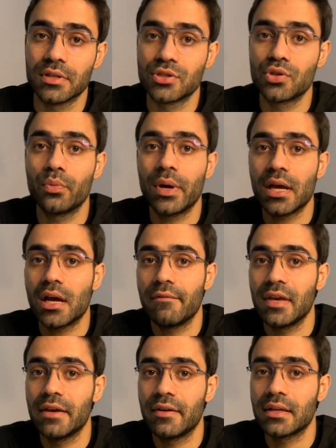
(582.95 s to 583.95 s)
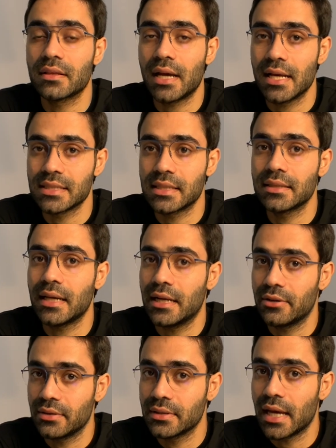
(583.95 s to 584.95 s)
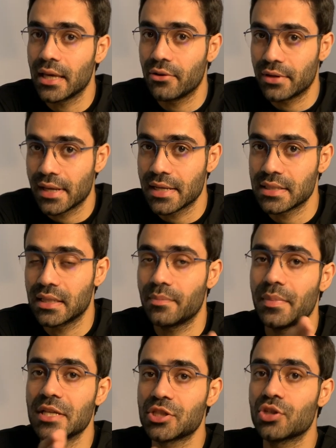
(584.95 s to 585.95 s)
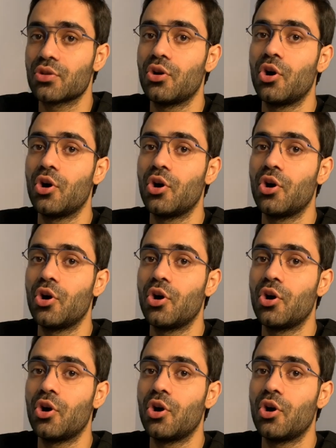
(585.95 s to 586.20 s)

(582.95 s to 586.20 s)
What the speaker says: So why are we giving thiazide diuretics in a patient